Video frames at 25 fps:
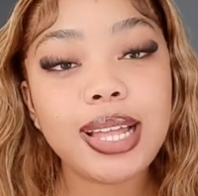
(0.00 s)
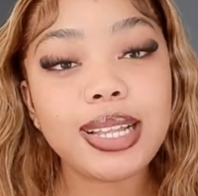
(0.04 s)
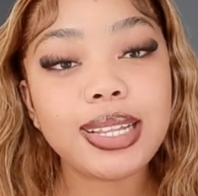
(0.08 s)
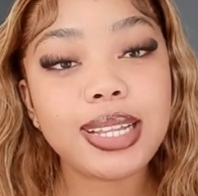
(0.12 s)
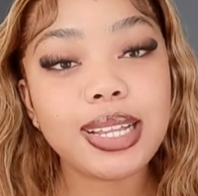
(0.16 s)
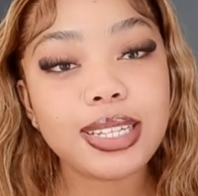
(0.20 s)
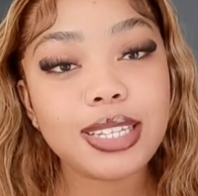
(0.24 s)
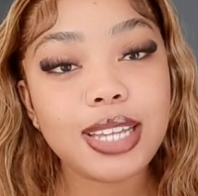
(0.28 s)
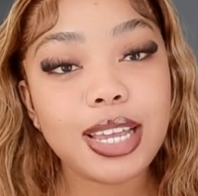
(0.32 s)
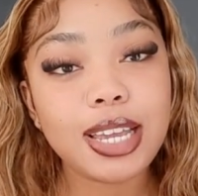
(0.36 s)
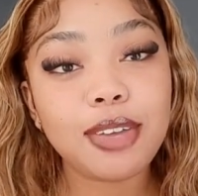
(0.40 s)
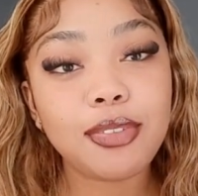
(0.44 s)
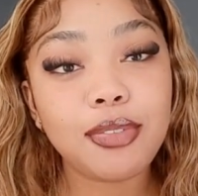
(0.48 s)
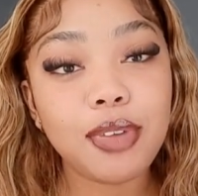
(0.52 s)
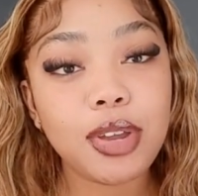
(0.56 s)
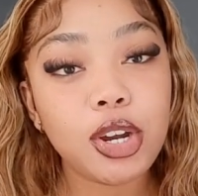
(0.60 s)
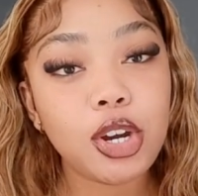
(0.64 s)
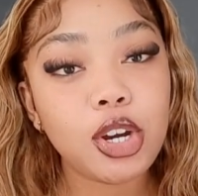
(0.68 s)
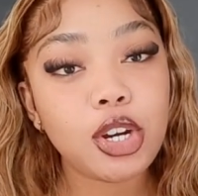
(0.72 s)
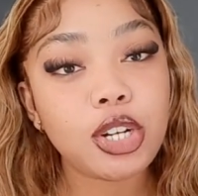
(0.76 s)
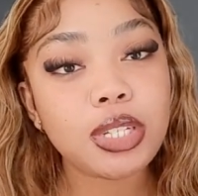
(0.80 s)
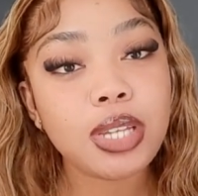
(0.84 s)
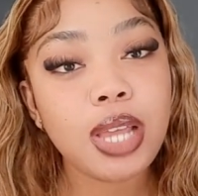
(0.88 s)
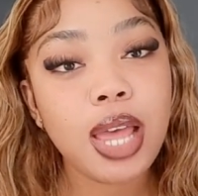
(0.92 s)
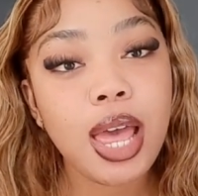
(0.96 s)
They take
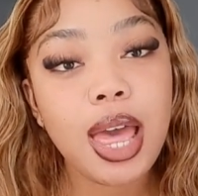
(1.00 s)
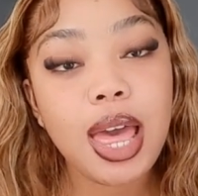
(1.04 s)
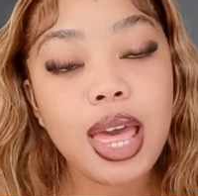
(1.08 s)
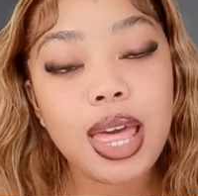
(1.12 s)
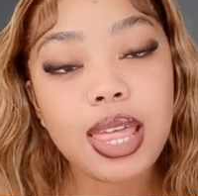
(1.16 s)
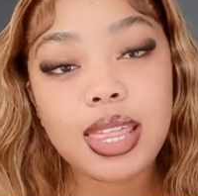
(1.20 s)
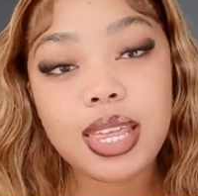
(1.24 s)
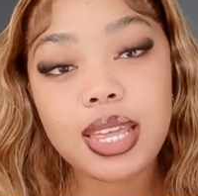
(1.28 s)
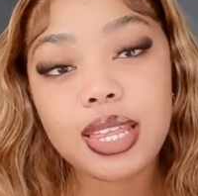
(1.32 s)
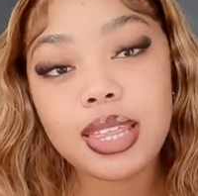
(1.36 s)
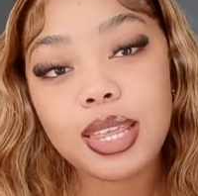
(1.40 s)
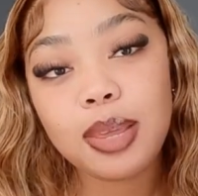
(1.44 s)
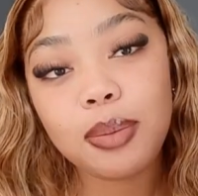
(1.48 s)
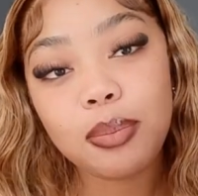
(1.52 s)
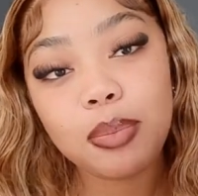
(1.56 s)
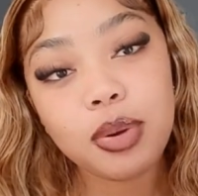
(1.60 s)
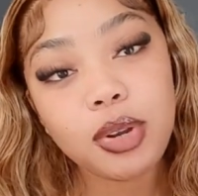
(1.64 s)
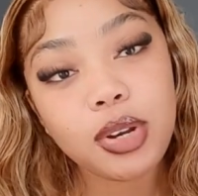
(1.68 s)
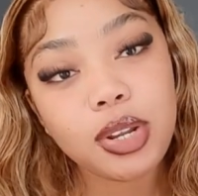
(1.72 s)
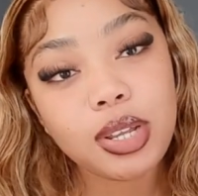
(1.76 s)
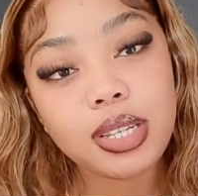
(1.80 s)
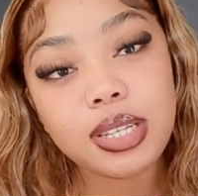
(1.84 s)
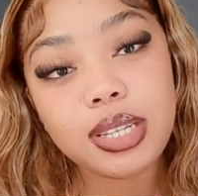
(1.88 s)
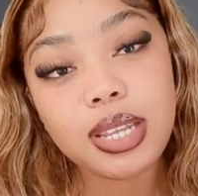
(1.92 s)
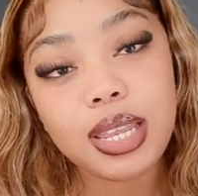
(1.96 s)
fingers and then they
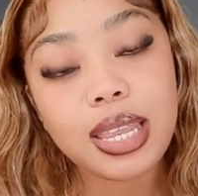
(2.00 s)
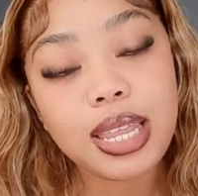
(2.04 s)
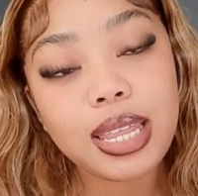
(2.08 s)
put